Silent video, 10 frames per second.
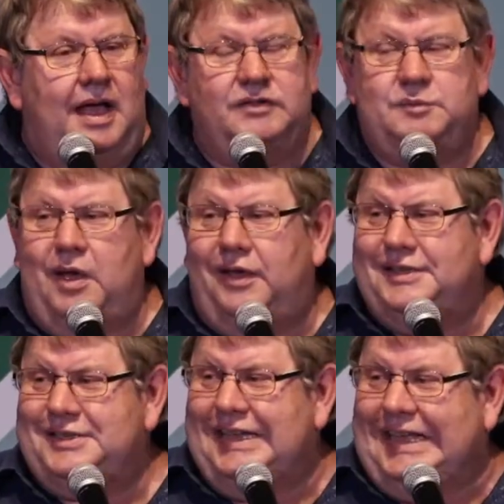I've
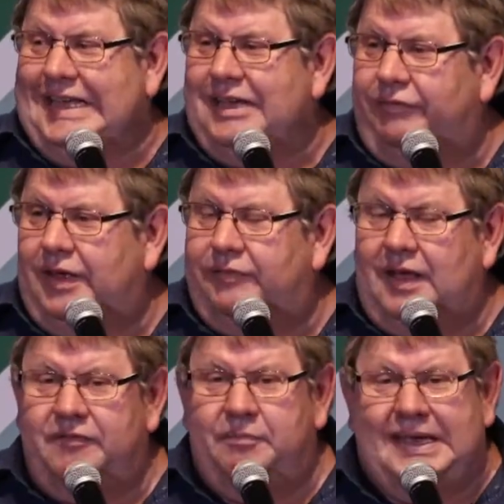spoken to the EFF.
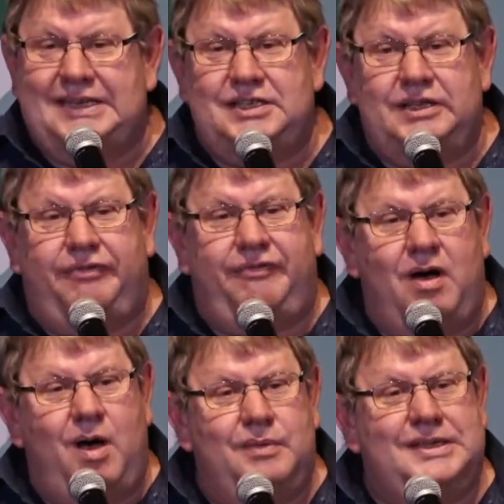I've been to the
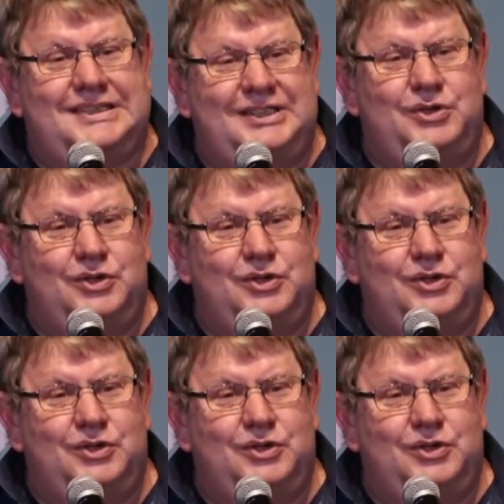farmers'